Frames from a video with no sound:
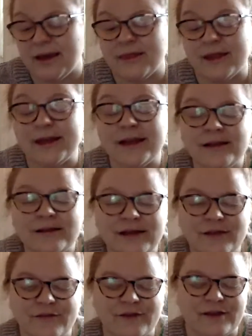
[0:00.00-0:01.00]
The
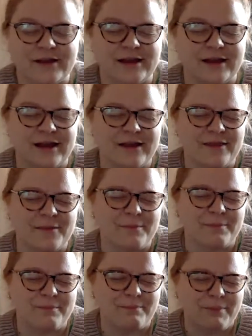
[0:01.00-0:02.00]
niggling feeling in the
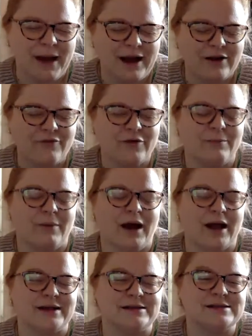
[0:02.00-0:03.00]
back of her
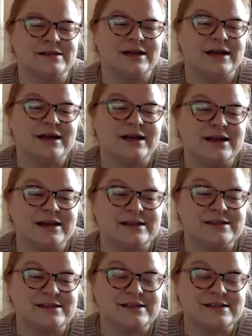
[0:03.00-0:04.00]
mind
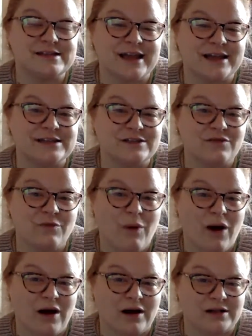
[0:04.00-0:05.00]
is this Ace of
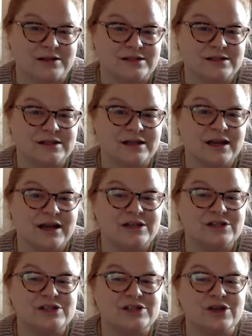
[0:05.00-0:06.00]
Wands.
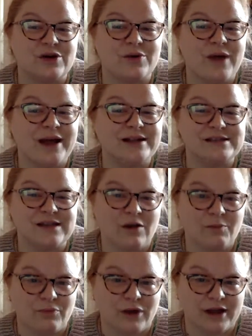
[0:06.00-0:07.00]
So, and it's
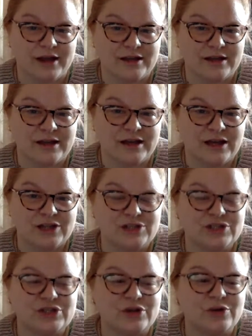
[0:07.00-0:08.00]
upright.
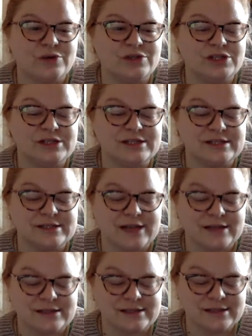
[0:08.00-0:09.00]
So she
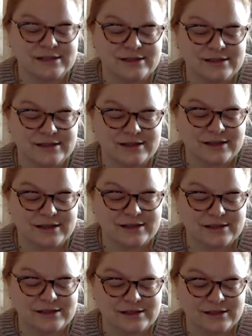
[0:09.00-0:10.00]
senses
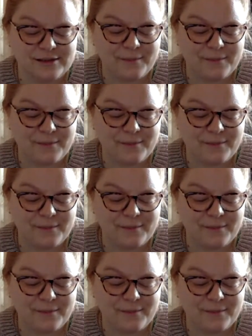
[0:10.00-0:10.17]
this,